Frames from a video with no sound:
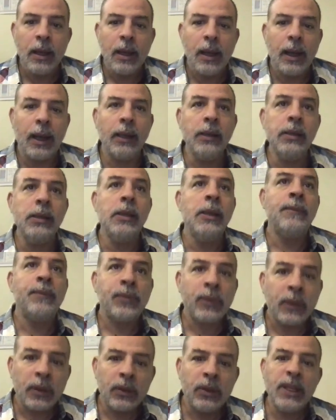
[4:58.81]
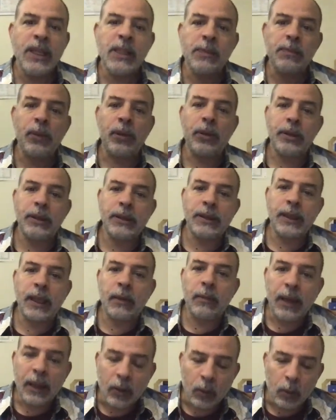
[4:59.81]
And these processes are
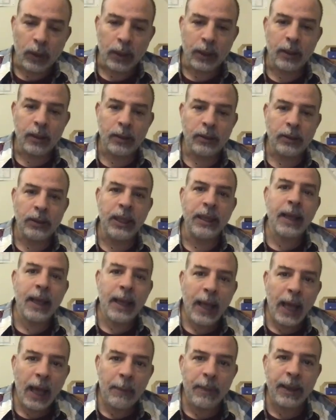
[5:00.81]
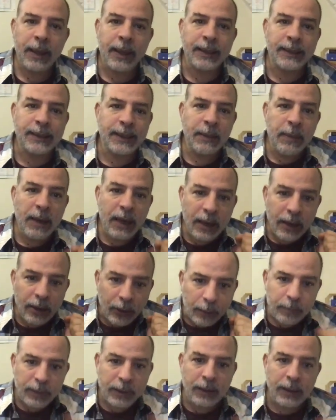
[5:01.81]
very quick. They can happen extremely
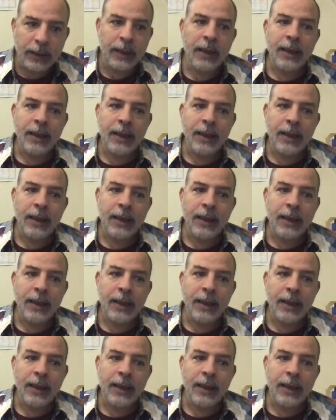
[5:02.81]
rapidly,